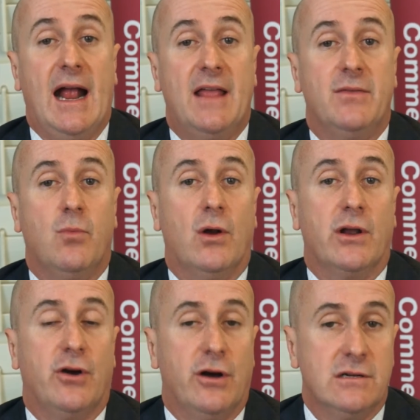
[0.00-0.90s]
and
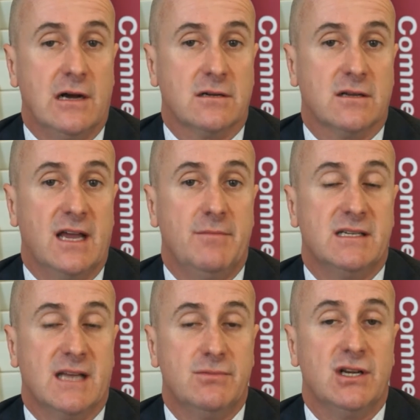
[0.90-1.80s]
what conduct can be
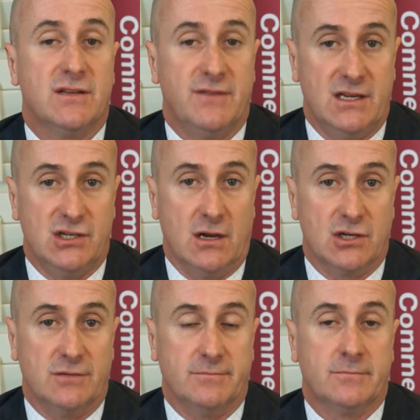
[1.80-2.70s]
subject of an injunction.